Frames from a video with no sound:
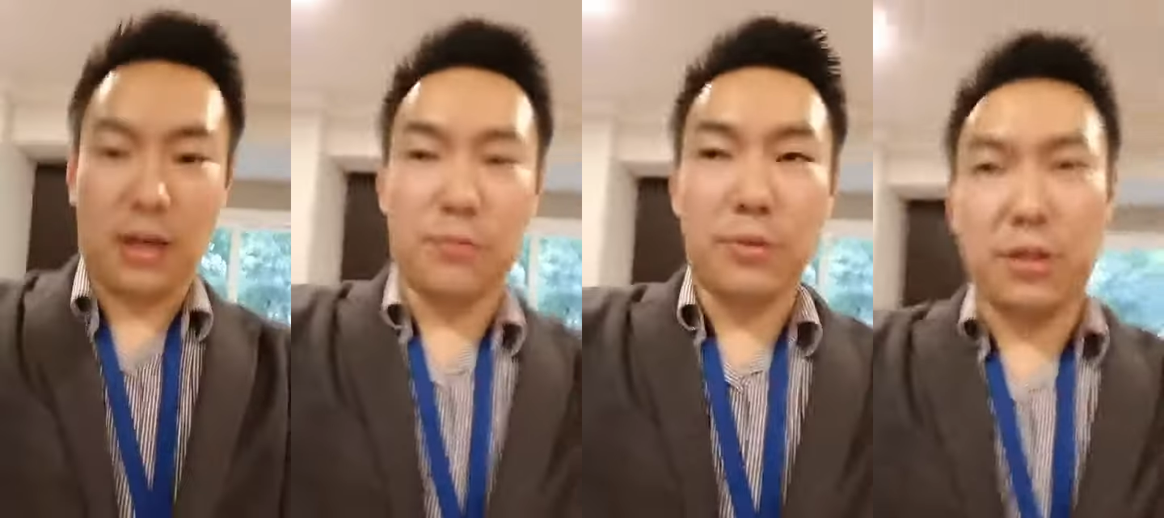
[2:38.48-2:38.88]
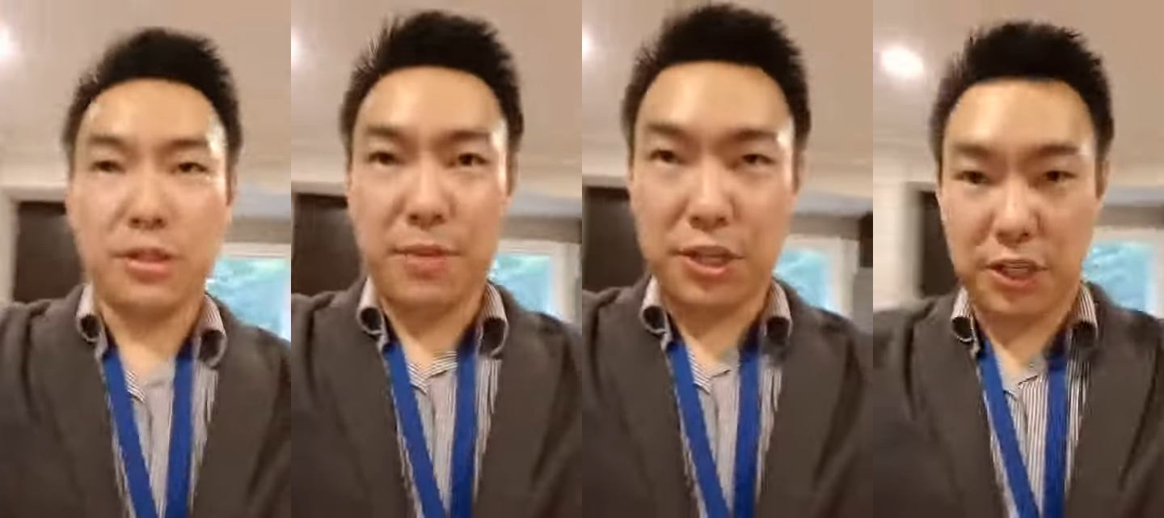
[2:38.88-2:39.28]
we
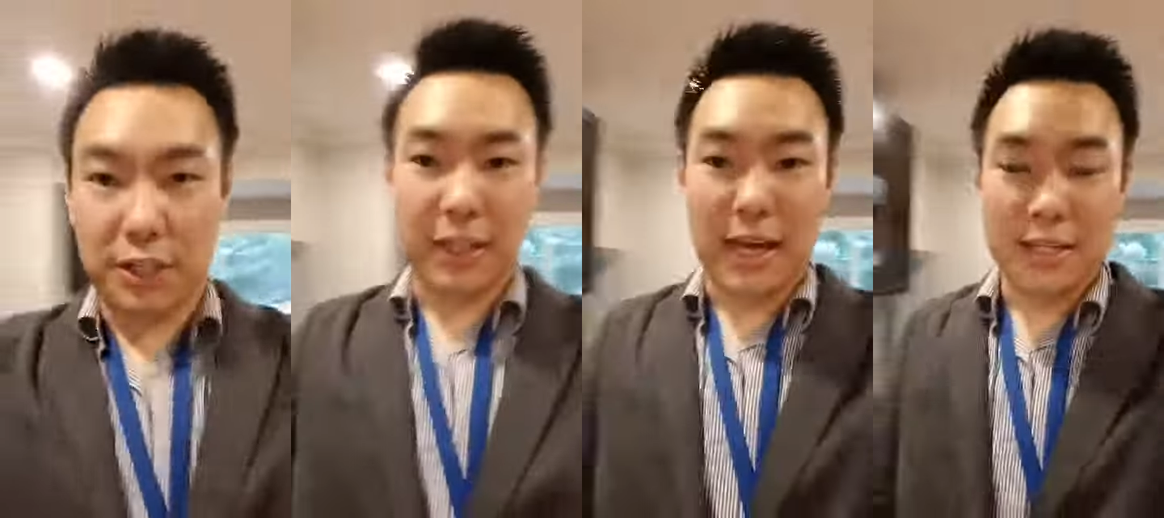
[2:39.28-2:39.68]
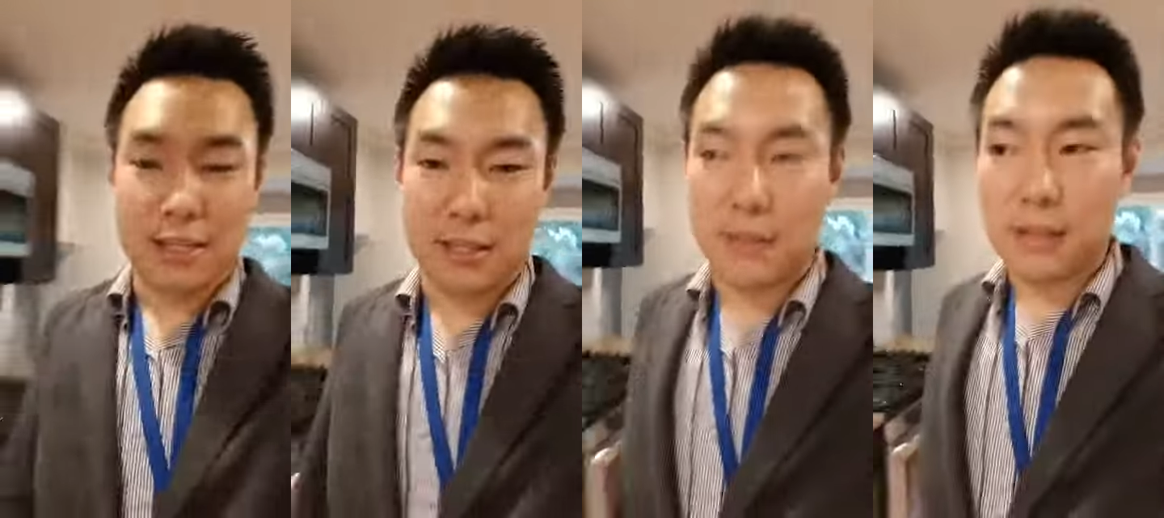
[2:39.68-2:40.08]
also mentioned in
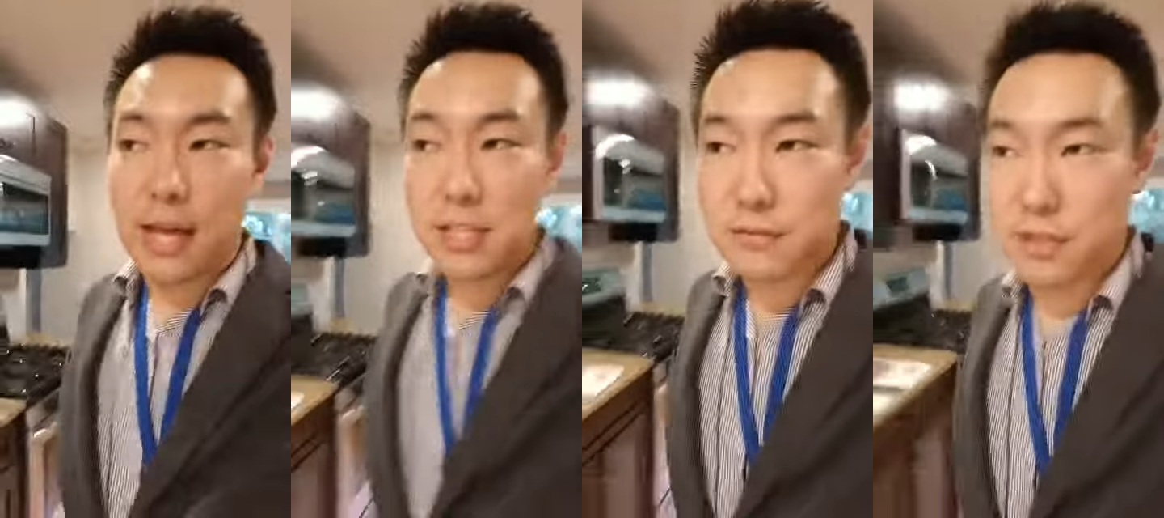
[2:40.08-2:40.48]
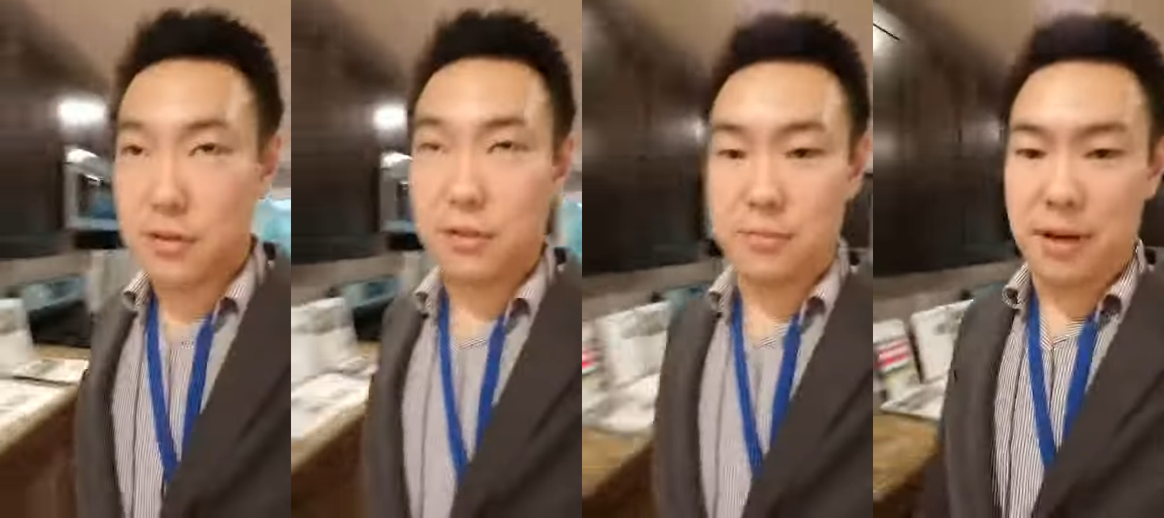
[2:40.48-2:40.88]
the last
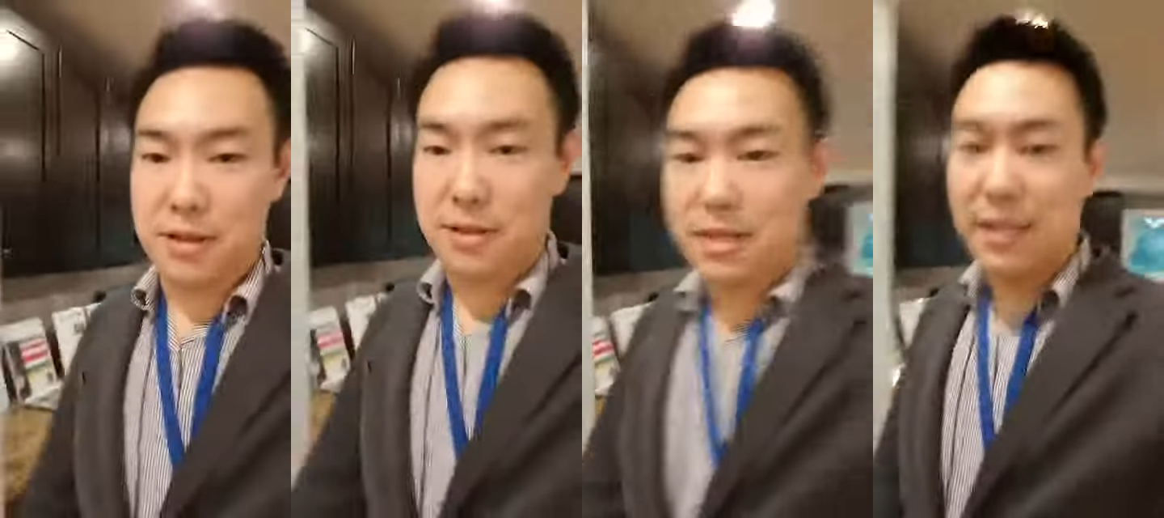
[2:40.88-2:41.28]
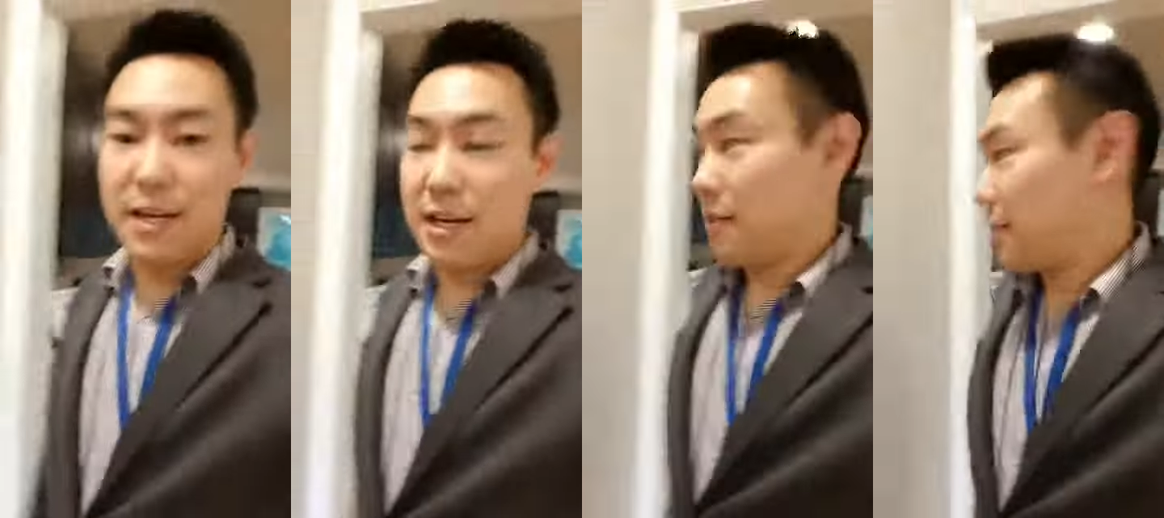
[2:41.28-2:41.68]
video about the
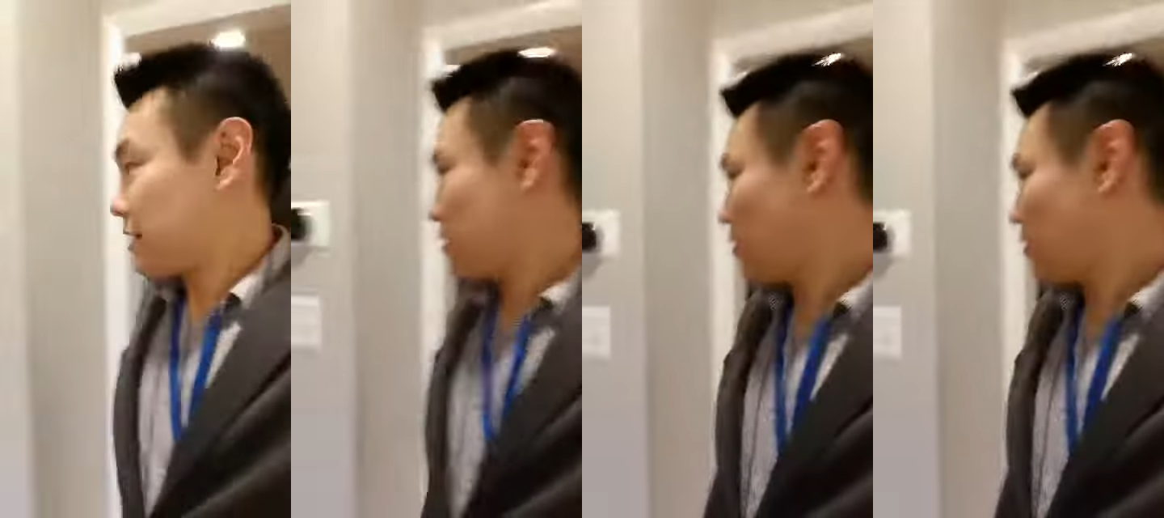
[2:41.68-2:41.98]
Nest